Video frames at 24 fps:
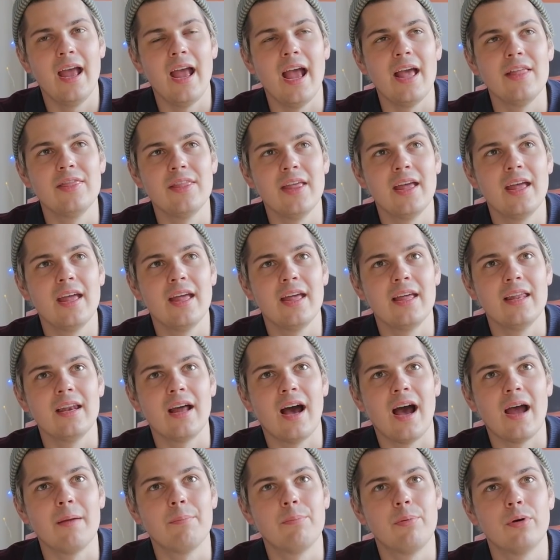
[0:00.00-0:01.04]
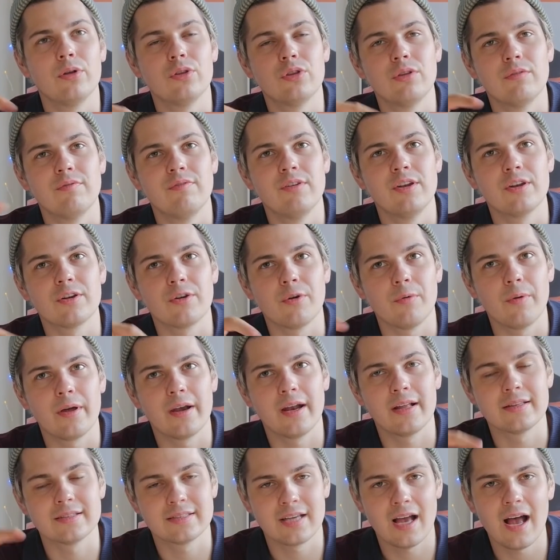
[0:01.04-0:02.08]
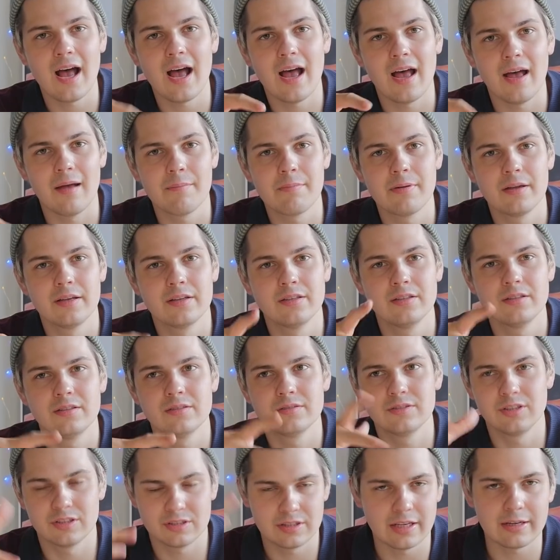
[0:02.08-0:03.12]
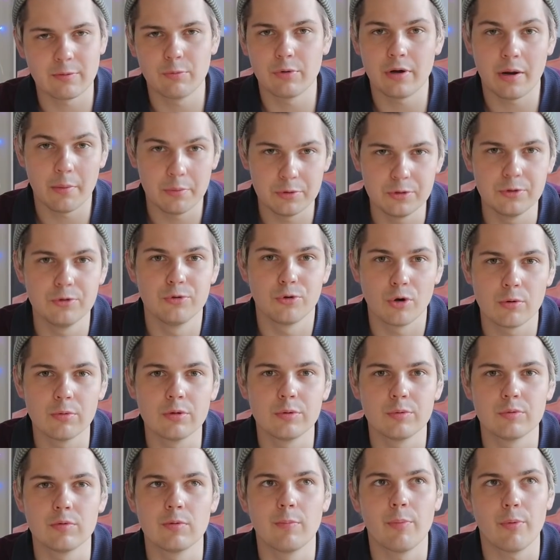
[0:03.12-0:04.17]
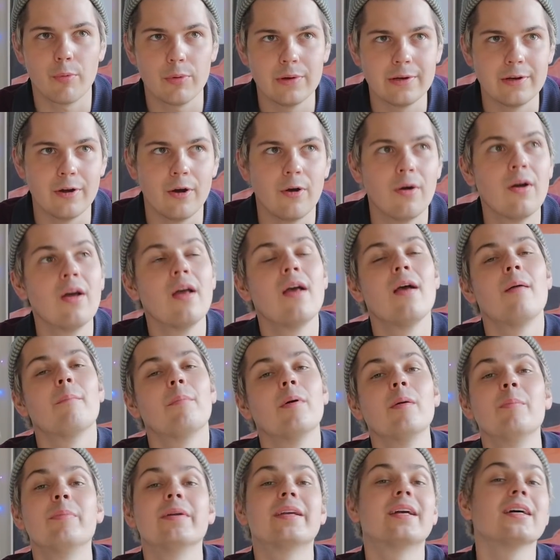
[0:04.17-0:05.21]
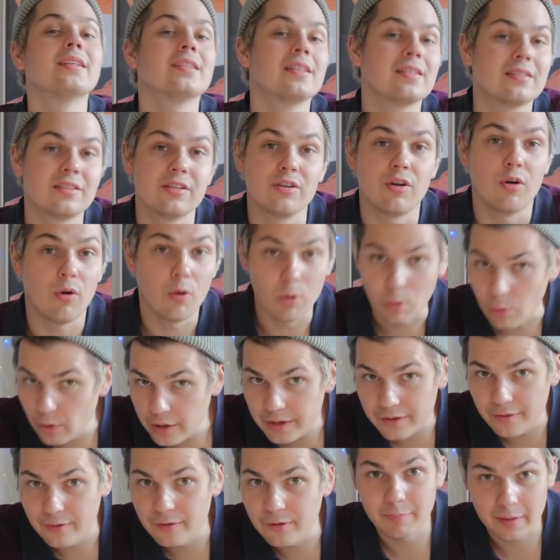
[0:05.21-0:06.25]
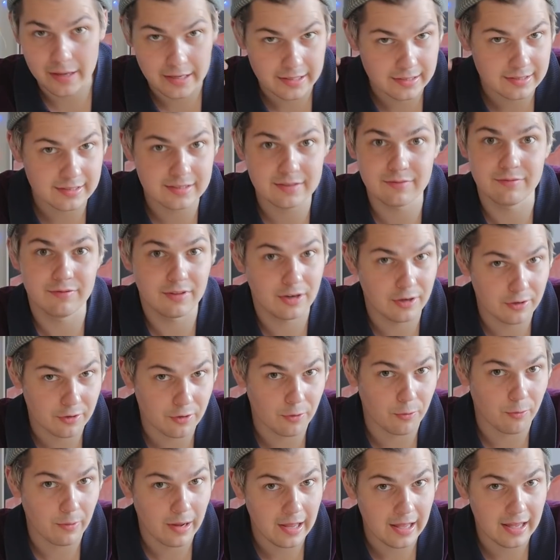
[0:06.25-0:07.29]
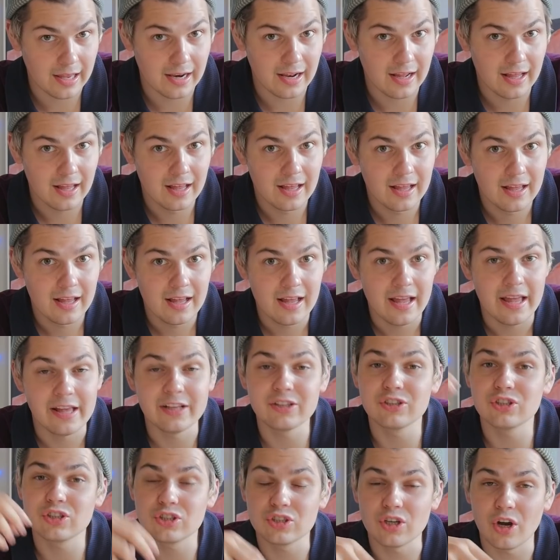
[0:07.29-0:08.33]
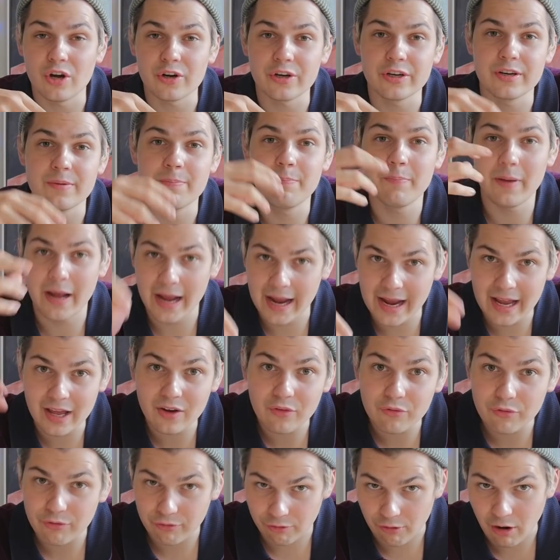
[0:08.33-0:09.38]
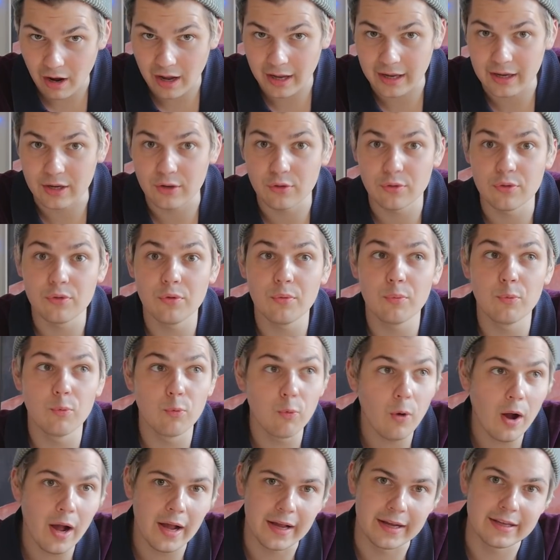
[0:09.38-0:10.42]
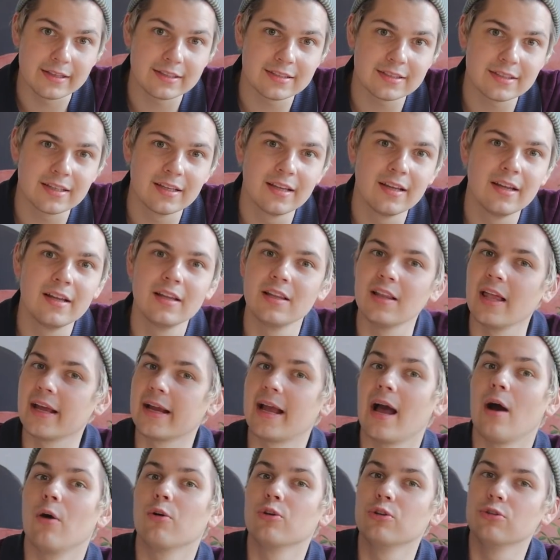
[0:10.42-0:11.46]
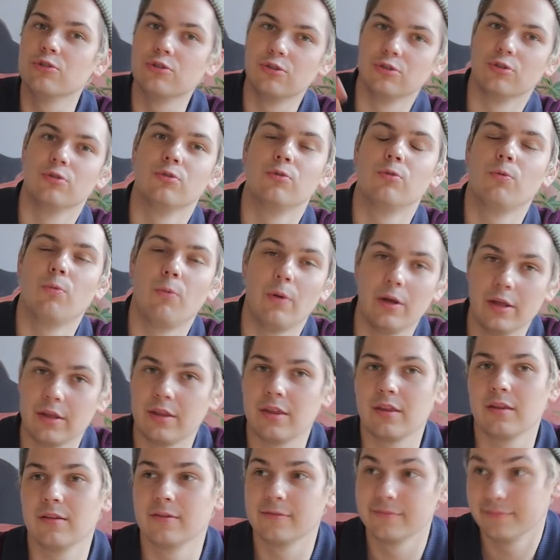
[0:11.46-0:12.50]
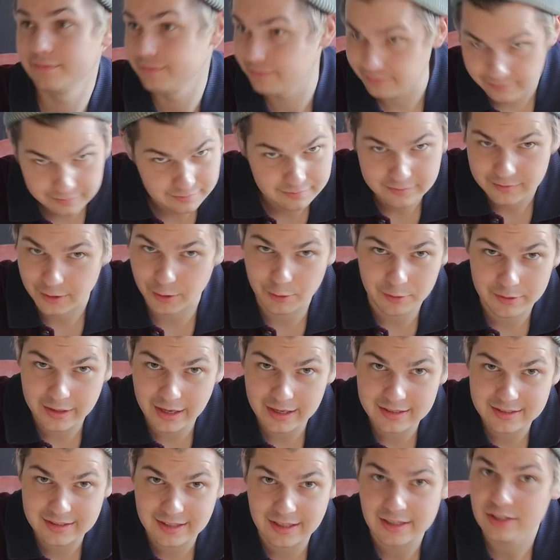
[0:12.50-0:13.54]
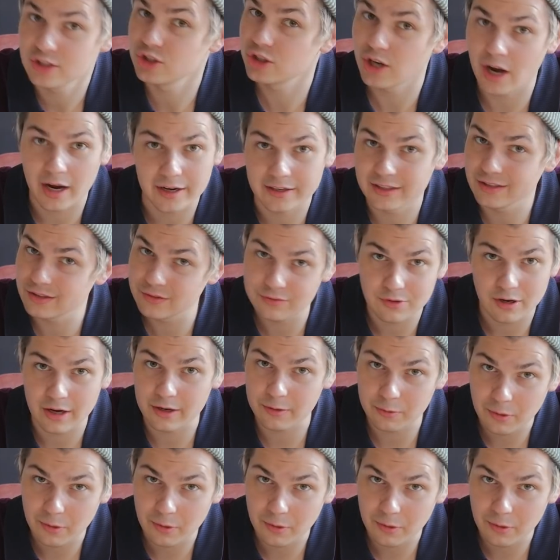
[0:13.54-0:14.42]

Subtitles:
And then I put the vinaigrette on top, just like what I would do normally with a burrito, but because it's an oil-based vinaigrette, it started pan frying the rice, like how you do with, you guessed it, Chinese fried